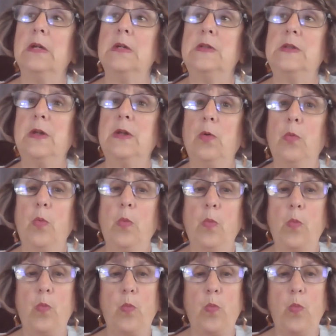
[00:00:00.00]
So
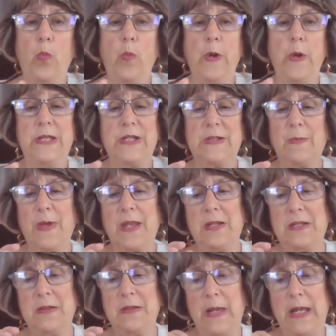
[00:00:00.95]
we just
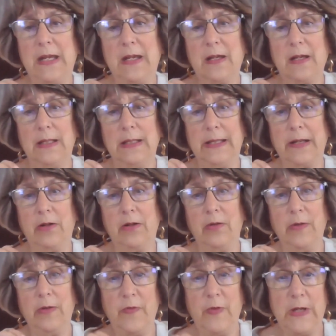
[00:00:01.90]
wanted to make a
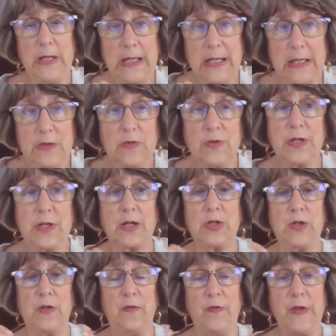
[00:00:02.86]
little
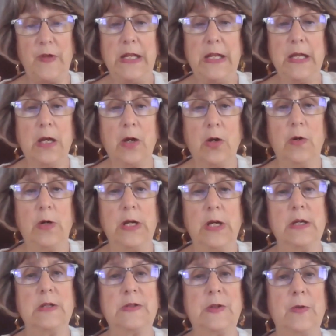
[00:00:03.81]
introduction video
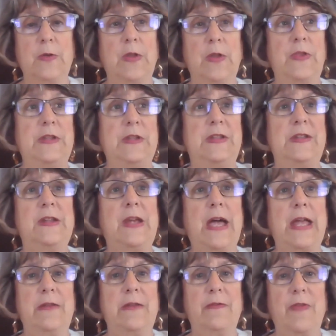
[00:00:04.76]
so that this is
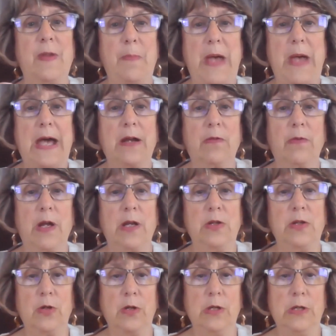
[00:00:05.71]
kind of the
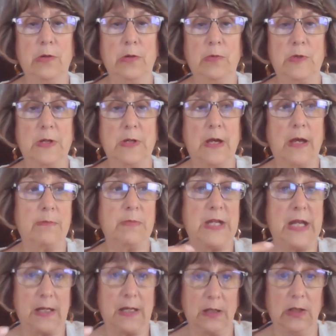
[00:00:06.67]
background you
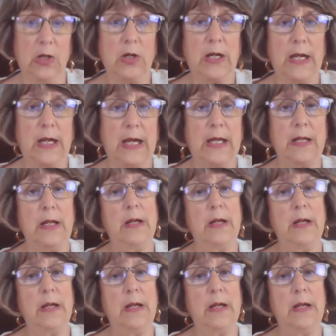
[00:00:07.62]
take a look at.